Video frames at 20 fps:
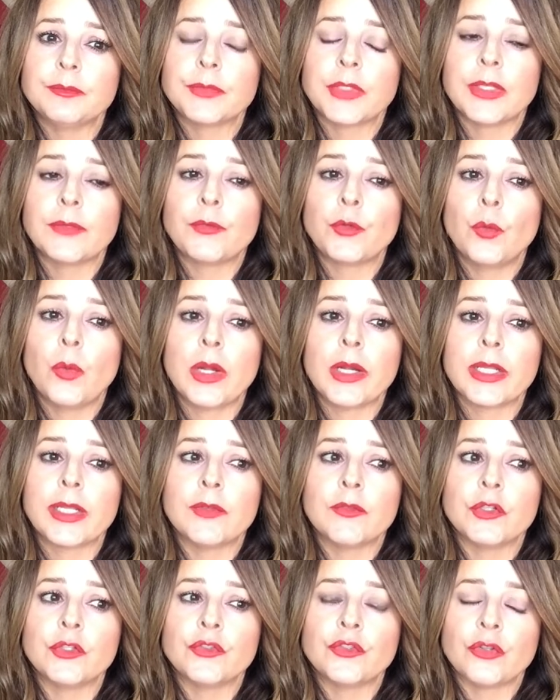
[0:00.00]
If you want to
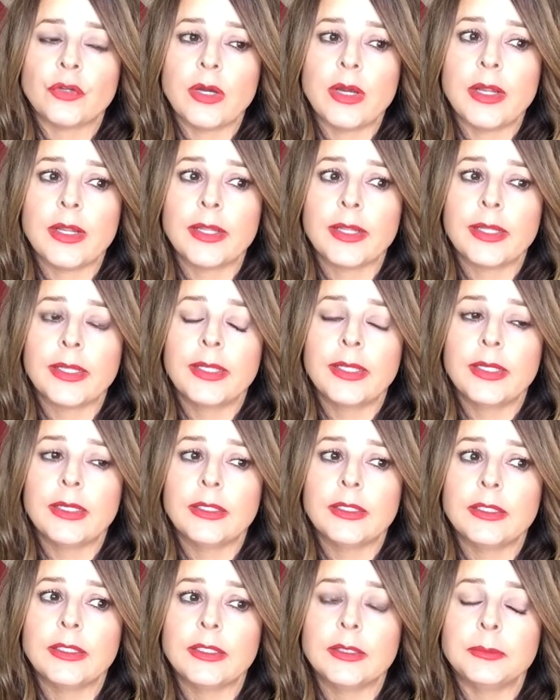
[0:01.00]
give it a try,
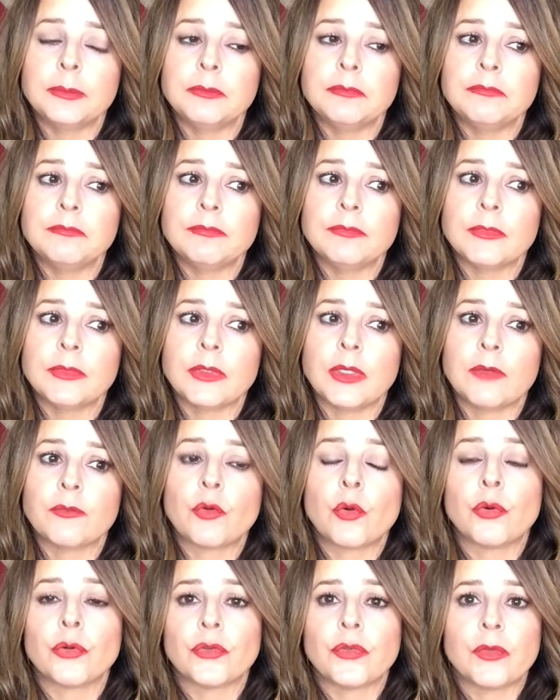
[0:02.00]

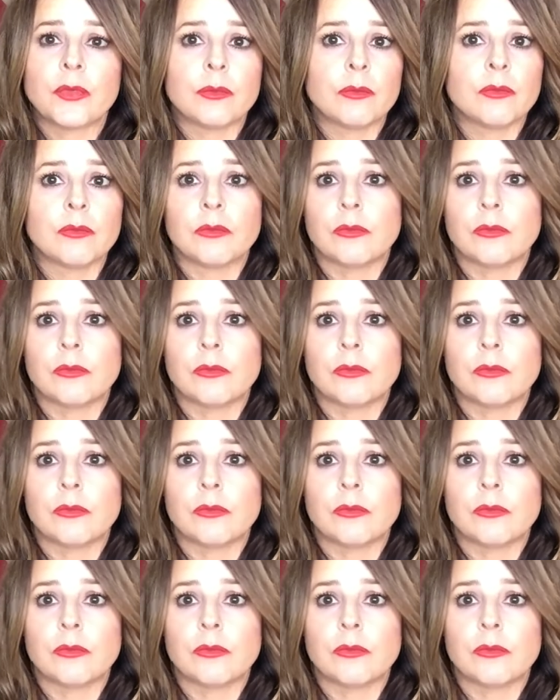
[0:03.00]
of course,